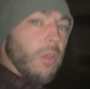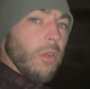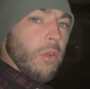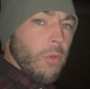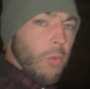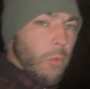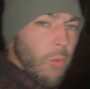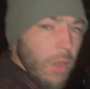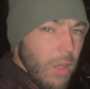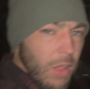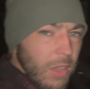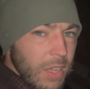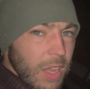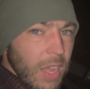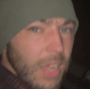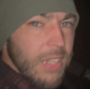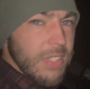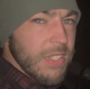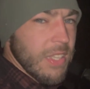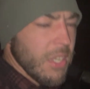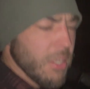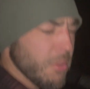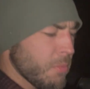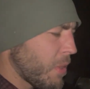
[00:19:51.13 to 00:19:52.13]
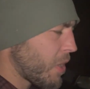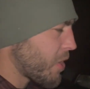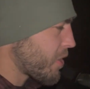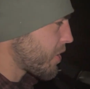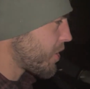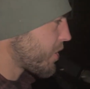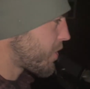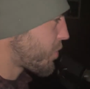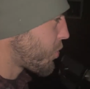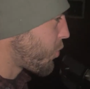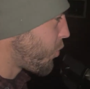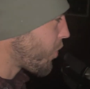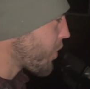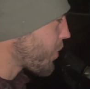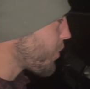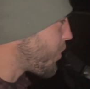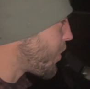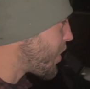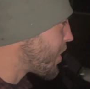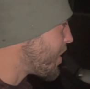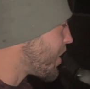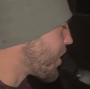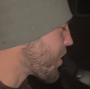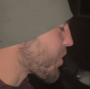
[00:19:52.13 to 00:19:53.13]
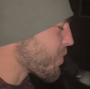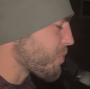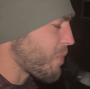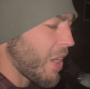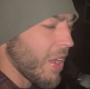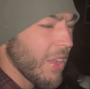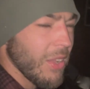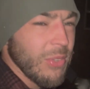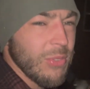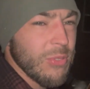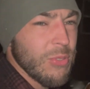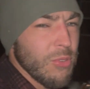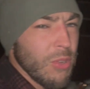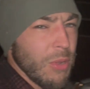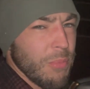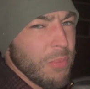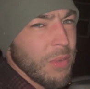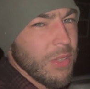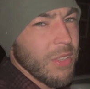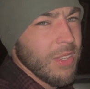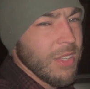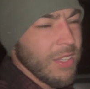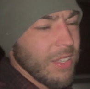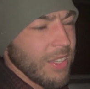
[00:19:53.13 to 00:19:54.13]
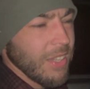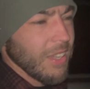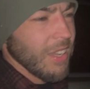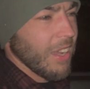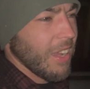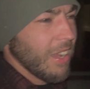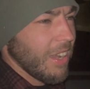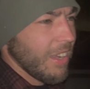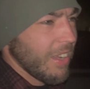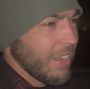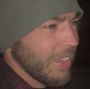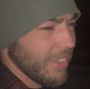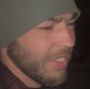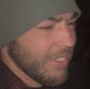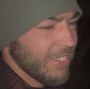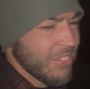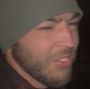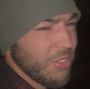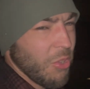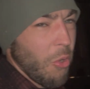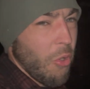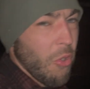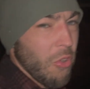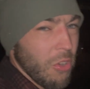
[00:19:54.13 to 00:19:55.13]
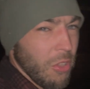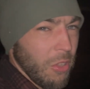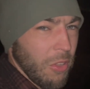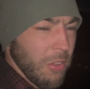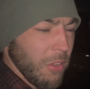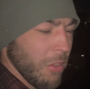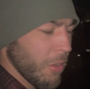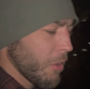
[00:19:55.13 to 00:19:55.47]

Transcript: Well, guys, that was about a 2,100 mile trip. total,